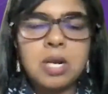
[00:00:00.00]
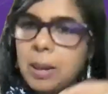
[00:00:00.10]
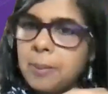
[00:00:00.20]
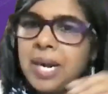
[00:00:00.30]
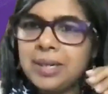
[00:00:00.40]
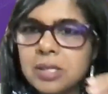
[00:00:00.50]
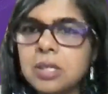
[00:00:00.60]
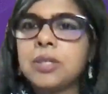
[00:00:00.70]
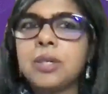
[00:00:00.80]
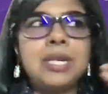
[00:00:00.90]
come at a
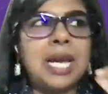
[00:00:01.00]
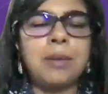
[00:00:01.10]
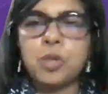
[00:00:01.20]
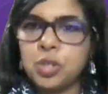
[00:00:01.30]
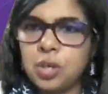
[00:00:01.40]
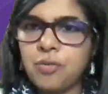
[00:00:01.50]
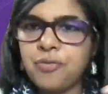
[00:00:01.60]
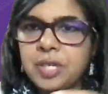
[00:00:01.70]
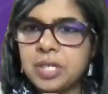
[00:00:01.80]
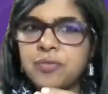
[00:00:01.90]
certain time on the
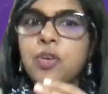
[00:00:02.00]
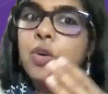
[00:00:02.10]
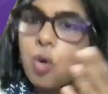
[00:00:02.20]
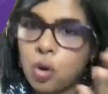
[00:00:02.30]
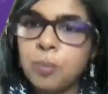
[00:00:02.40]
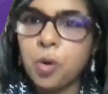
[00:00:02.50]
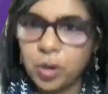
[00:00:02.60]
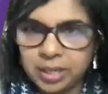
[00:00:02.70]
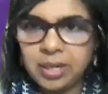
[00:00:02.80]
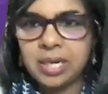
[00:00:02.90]
office for
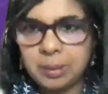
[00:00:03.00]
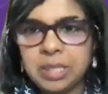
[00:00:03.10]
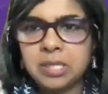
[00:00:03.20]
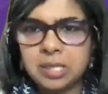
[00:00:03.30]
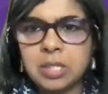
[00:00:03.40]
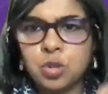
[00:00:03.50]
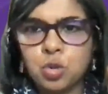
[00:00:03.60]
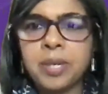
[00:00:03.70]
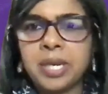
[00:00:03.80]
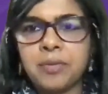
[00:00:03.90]
onboarding, right? I mean, this is
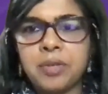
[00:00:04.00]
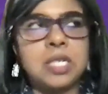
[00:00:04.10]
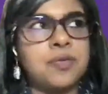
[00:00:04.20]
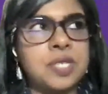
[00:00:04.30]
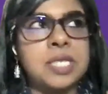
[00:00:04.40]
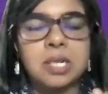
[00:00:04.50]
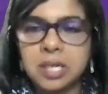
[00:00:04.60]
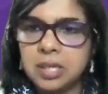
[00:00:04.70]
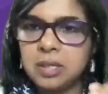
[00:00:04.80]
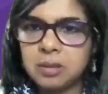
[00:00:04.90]
assuming everything is
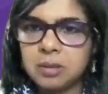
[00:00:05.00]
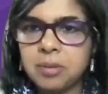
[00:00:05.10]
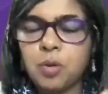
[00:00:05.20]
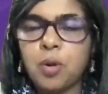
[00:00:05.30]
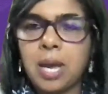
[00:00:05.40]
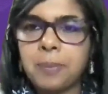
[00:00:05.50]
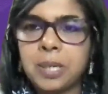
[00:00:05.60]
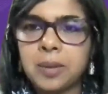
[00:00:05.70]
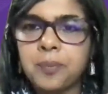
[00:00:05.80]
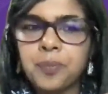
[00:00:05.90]
physically,
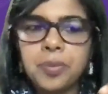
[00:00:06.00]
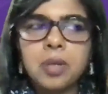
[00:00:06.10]
happening.